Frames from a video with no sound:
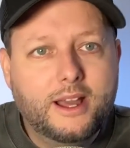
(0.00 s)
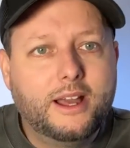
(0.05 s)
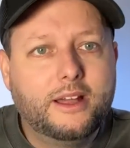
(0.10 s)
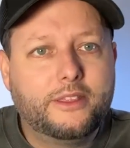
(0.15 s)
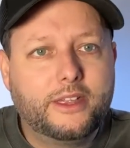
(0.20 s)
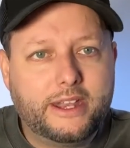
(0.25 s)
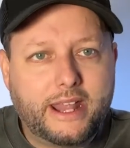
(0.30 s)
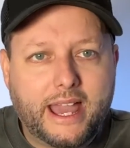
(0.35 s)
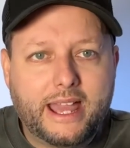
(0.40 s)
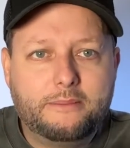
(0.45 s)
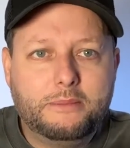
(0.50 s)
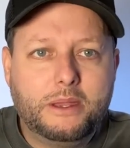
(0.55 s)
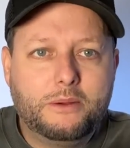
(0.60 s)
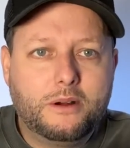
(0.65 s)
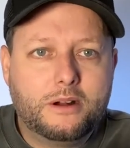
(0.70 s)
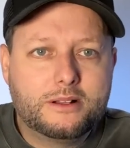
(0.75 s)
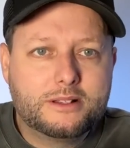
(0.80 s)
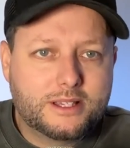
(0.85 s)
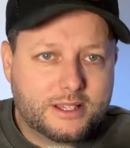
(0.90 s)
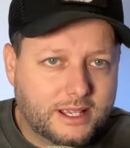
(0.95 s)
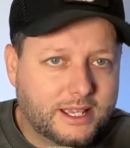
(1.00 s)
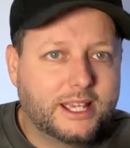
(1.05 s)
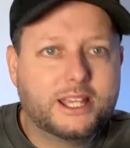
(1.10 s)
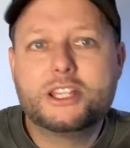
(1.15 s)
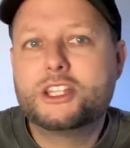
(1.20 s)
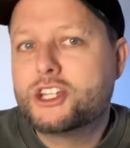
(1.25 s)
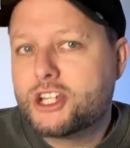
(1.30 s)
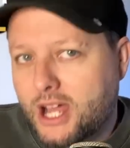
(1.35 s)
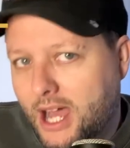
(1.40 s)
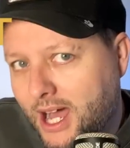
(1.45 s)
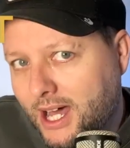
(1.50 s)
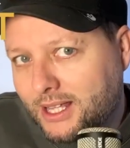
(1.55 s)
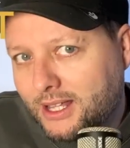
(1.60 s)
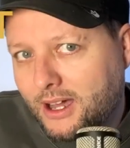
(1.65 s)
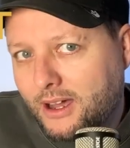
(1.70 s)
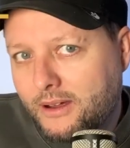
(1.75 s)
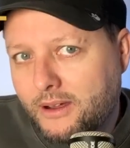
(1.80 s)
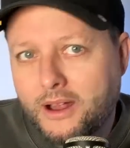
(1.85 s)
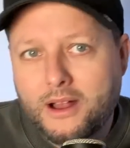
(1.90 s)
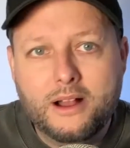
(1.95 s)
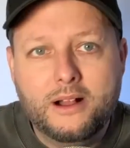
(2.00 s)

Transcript: The name he wants is Charlo.